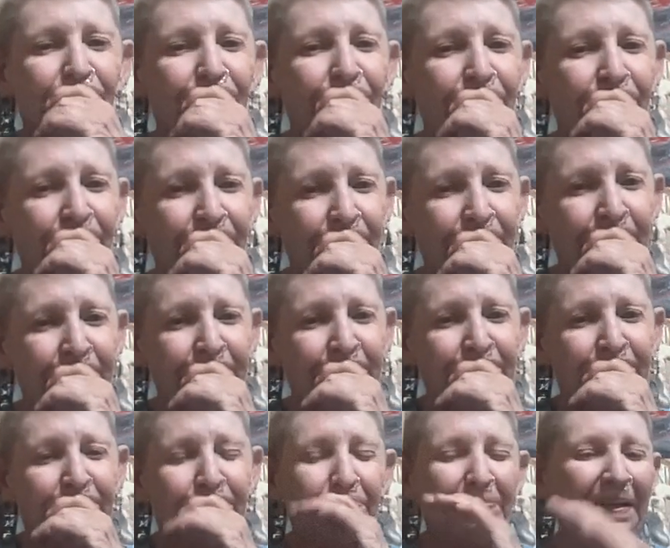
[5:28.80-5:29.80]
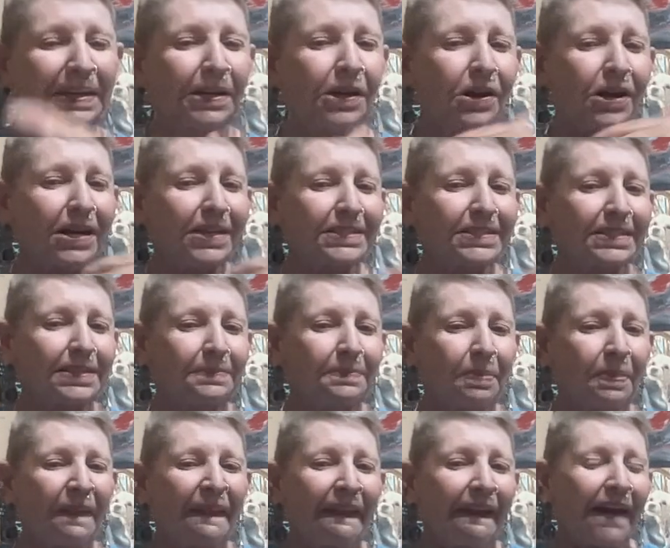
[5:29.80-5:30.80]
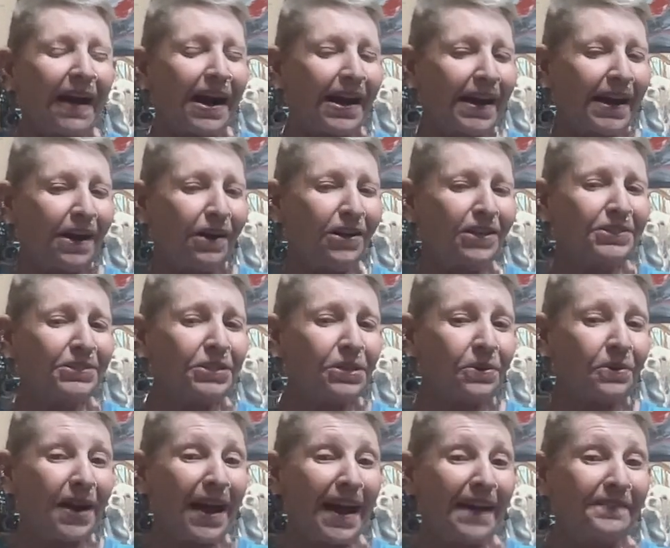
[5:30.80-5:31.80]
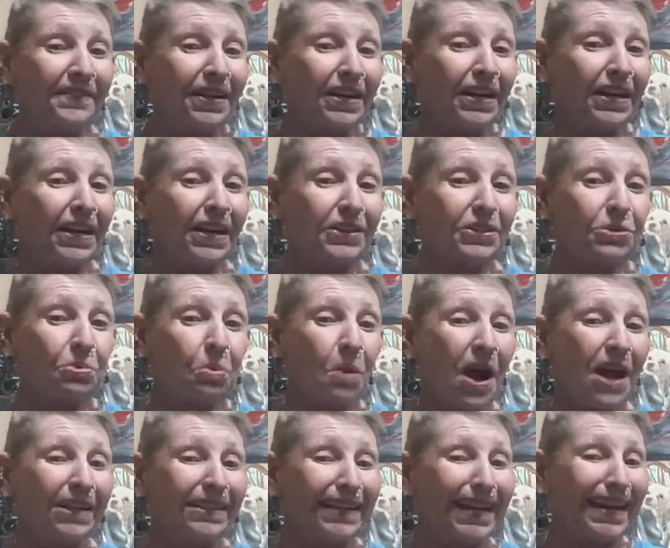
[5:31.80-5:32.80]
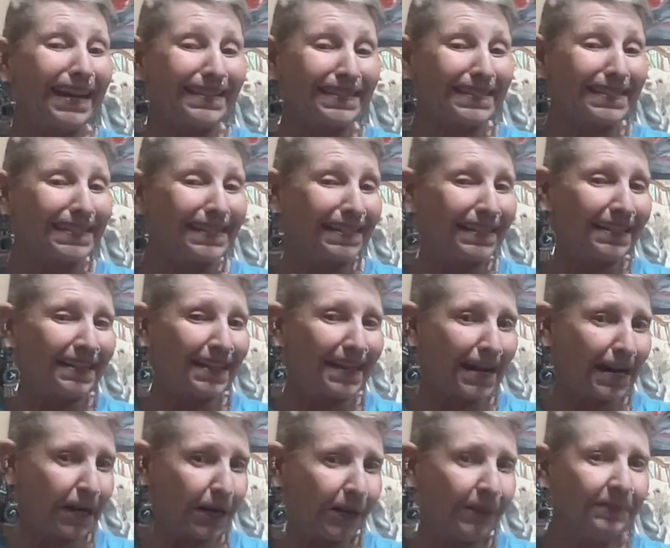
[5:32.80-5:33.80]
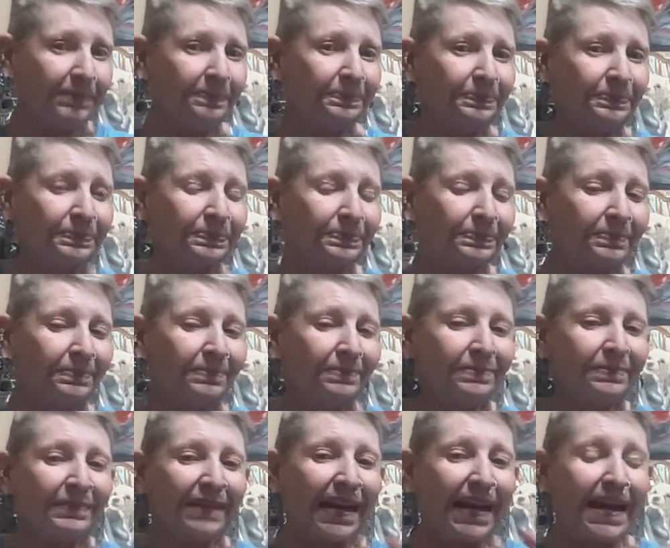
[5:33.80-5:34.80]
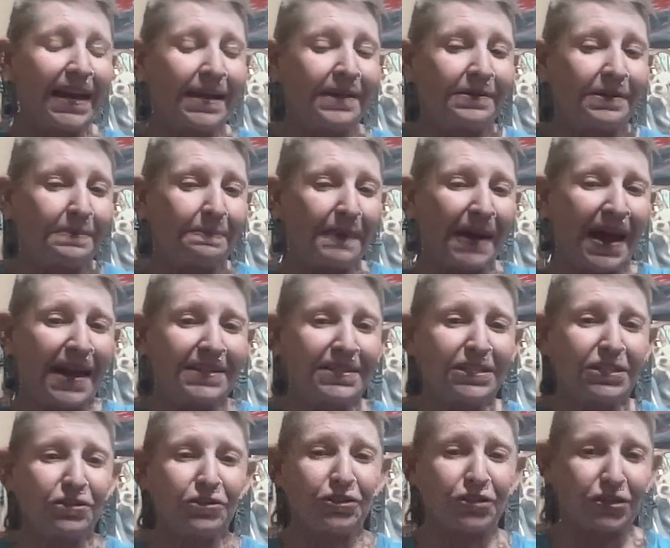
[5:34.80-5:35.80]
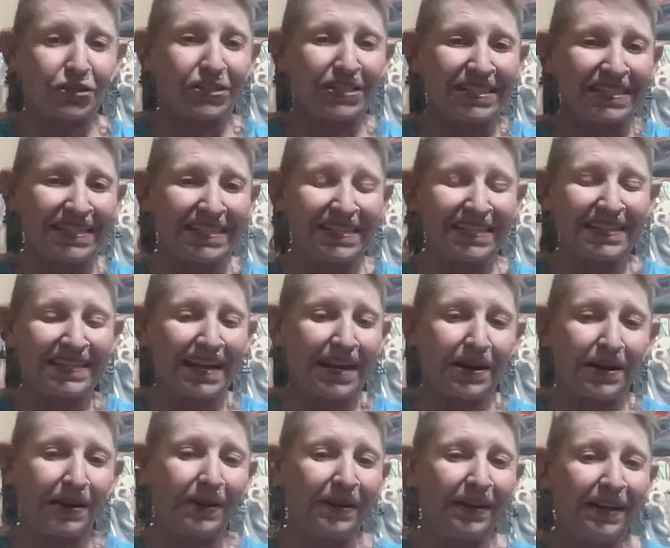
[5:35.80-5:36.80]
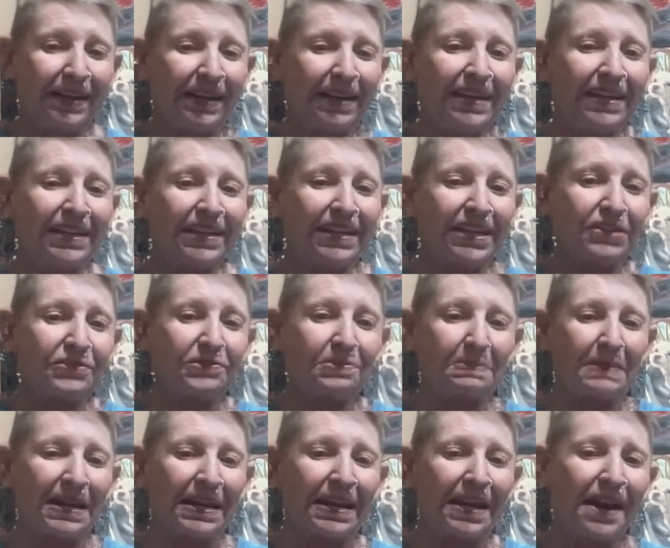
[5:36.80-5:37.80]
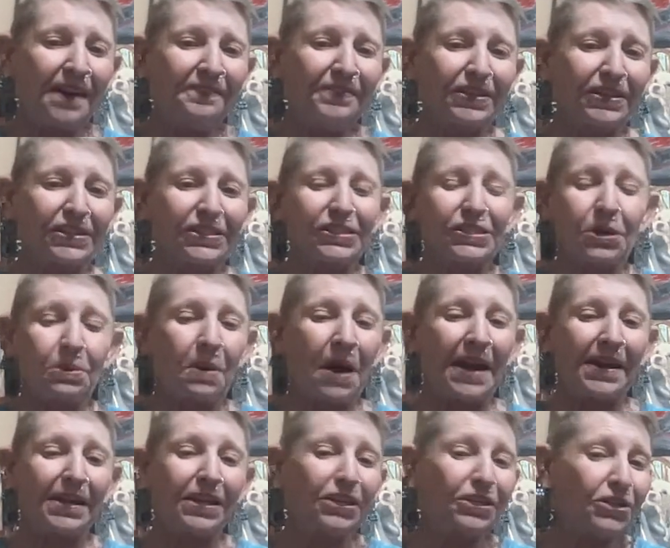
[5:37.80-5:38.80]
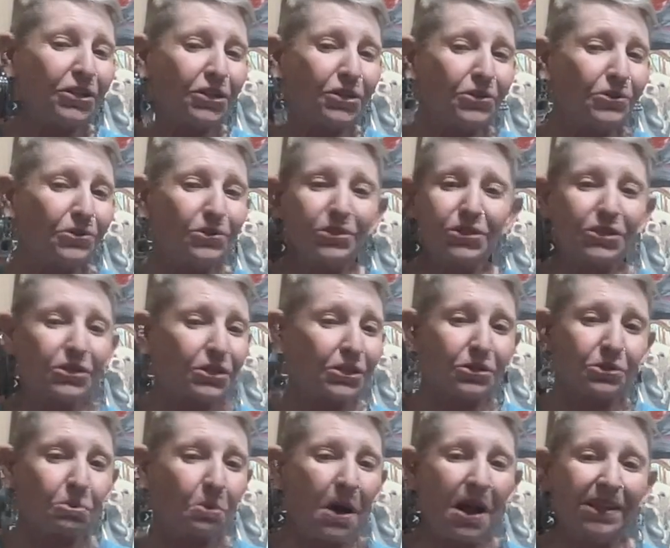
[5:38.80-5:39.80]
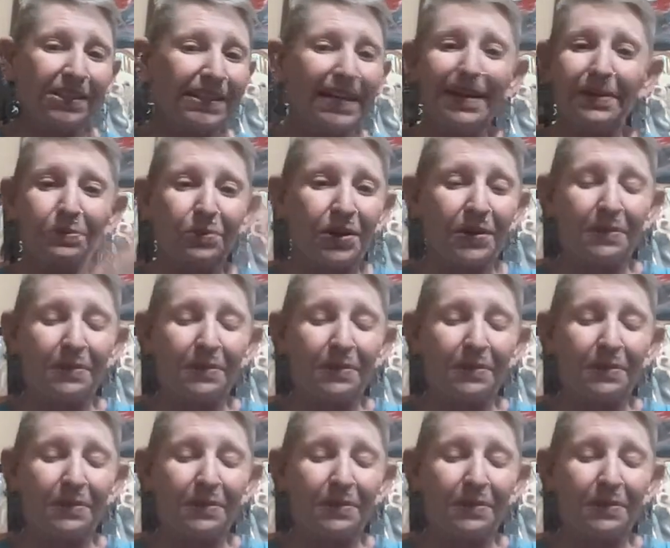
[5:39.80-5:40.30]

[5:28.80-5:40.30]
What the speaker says: Because I also have a toilet in there, and the passenger seat there gives me cover so I can use the toilet